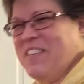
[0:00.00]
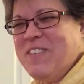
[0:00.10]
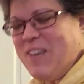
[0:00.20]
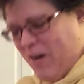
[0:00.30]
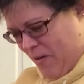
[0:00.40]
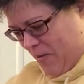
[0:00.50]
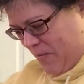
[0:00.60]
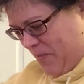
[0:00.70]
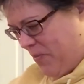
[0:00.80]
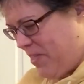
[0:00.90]
So
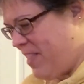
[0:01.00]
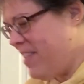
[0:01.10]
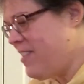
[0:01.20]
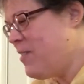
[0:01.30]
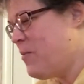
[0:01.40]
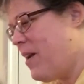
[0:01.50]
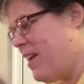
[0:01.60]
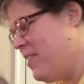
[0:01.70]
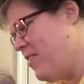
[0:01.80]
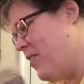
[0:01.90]
this is what
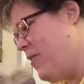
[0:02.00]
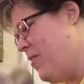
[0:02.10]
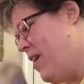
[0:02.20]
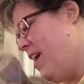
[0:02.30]
I do.